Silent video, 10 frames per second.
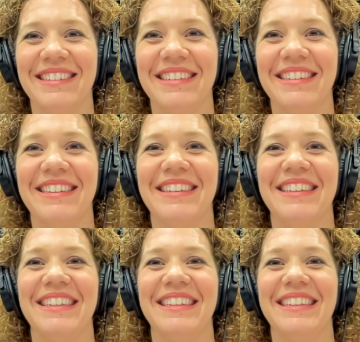
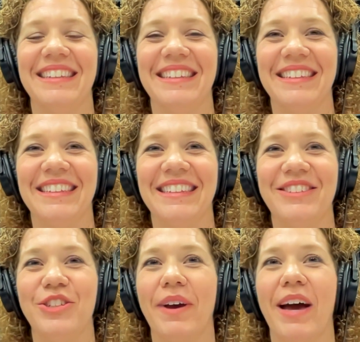
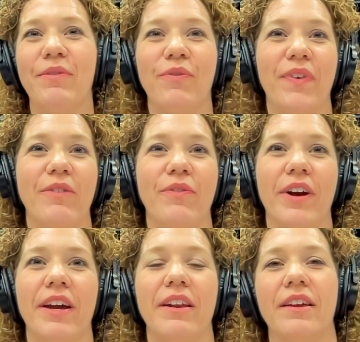We try to go different
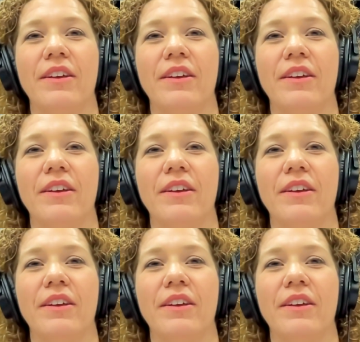places.